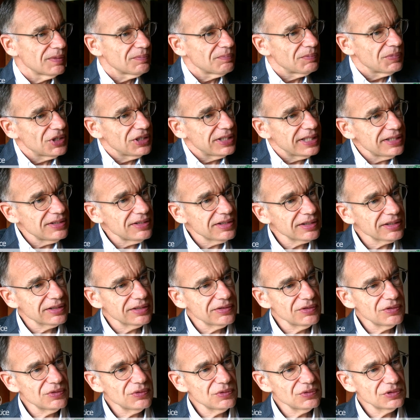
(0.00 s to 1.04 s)
But then there are
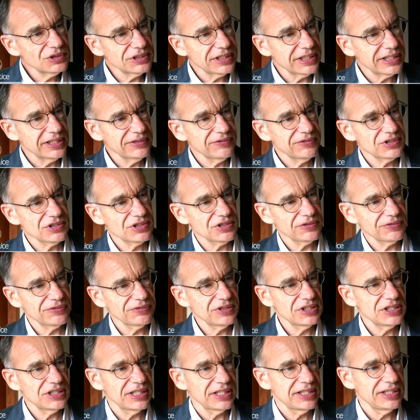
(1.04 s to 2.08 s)
new drivers of
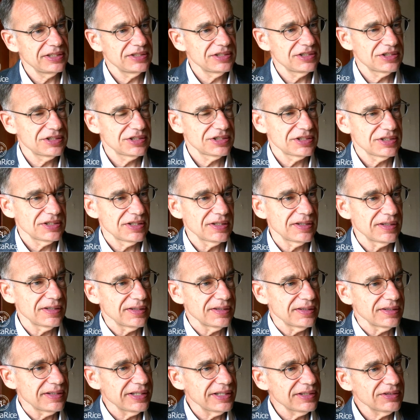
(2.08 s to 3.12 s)
change
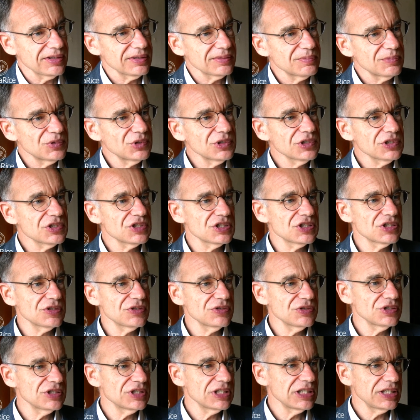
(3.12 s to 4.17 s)
that are more
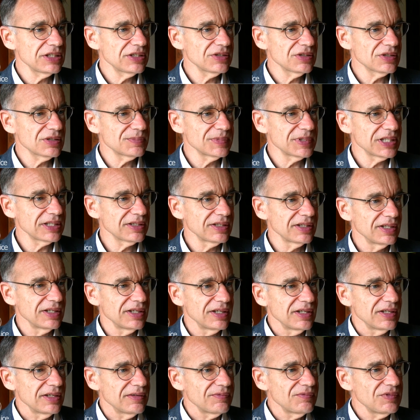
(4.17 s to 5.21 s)
socio-economic.
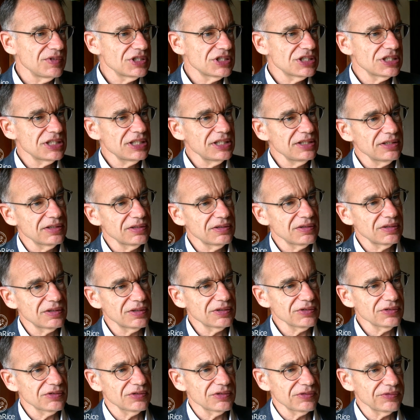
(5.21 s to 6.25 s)
We see a
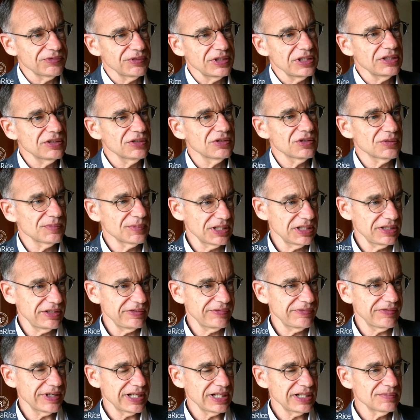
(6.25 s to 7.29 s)
lot of economic
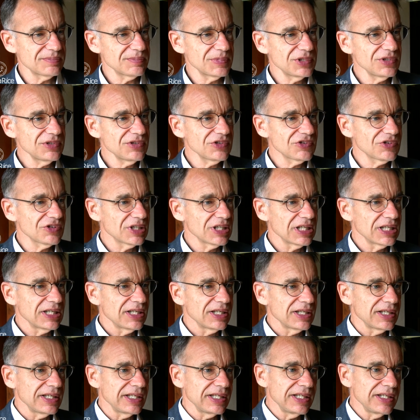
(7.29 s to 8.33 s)
development
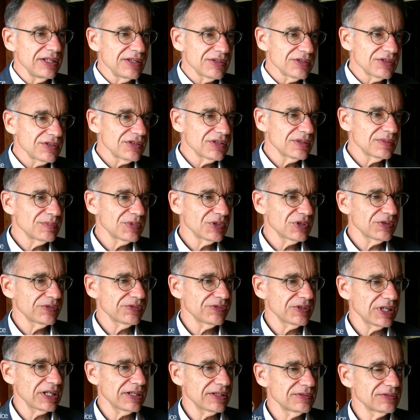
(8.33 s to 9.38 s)
in a number
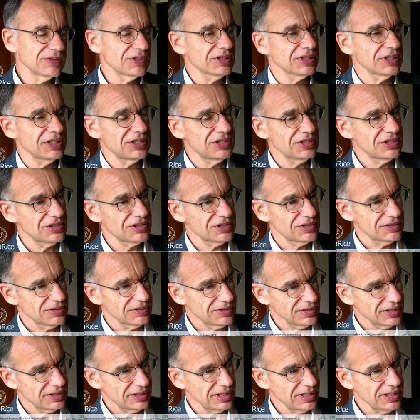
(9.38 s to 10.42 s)
of countries
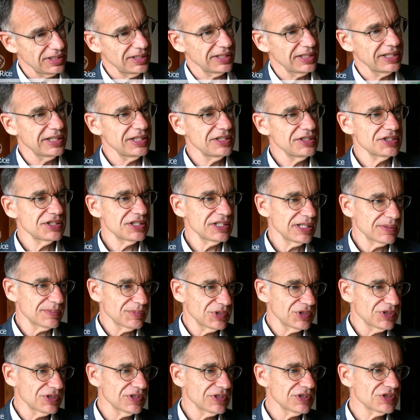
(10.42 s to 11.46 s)
in Asia,
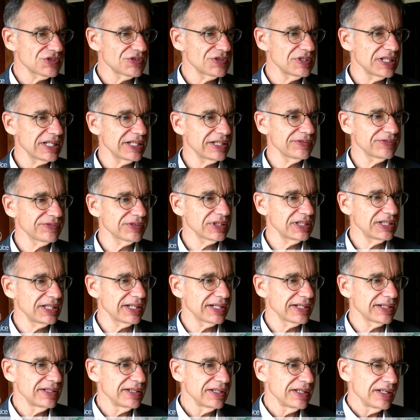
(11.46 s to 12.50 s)
but also in
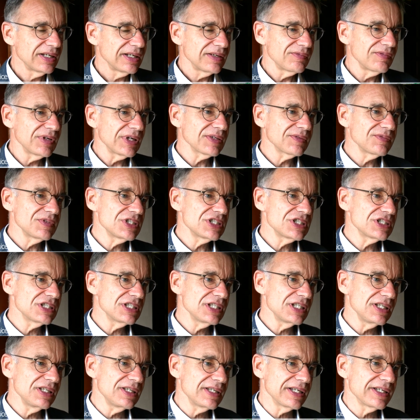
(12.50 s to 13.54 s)
Africa, where we
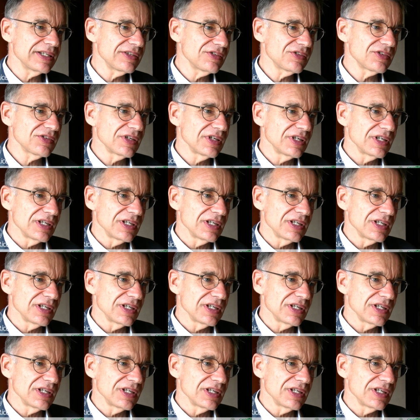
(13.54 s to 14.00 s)
see that